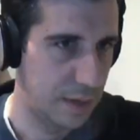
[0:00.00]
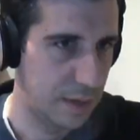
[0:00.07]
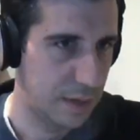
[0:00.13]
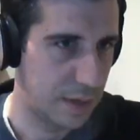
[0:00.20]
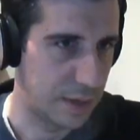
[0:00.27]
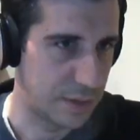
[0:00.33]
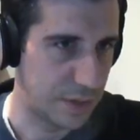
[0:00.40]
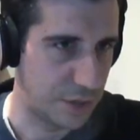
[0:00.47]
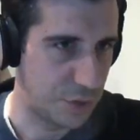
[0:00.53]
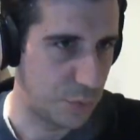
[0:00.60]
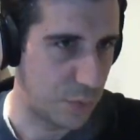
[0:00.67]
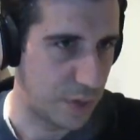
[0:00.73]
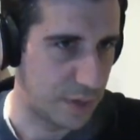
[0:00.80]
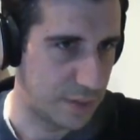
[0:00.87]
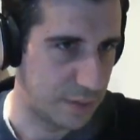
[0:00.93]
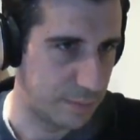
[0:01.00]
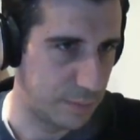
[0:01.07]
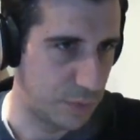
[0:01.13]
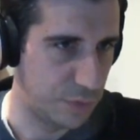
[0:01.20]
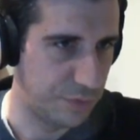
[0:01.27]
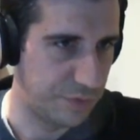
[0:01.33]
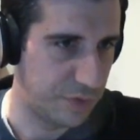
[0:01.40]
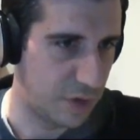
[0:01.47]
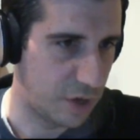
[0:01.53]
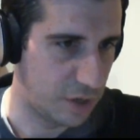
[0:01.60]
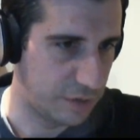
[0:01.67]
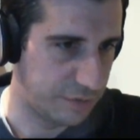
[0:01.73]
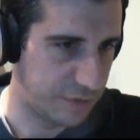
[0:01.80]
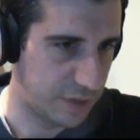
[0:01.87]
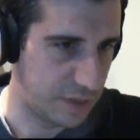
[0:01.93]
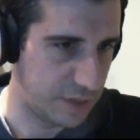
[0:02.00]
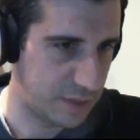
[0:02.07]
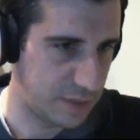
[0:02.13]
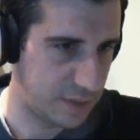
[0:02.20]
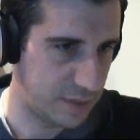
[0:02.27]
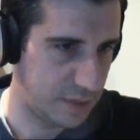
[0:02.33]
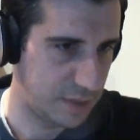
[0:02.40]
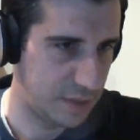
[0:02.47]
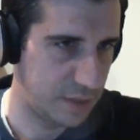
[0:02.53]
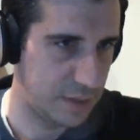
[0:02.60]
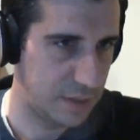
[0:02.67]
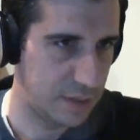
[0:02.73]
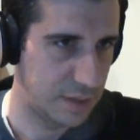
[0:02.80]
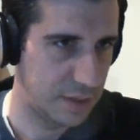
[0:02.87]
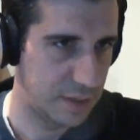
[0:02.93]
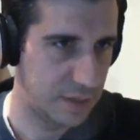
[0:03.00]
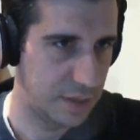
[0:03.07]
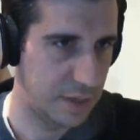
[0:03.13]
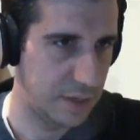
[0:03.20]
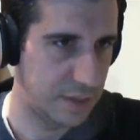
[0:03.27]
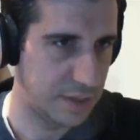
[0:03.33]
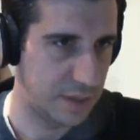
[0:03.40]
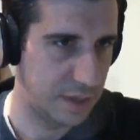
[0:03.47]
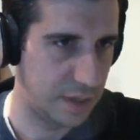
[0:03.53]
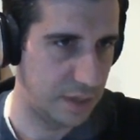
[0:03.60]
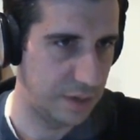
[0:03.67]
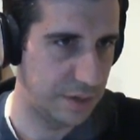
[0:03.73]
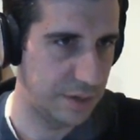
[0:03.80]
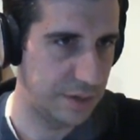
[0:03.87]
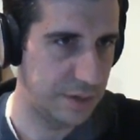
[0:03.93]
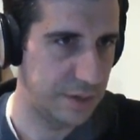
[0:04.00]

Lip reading: Okay, so I just wanted to move all of this into here.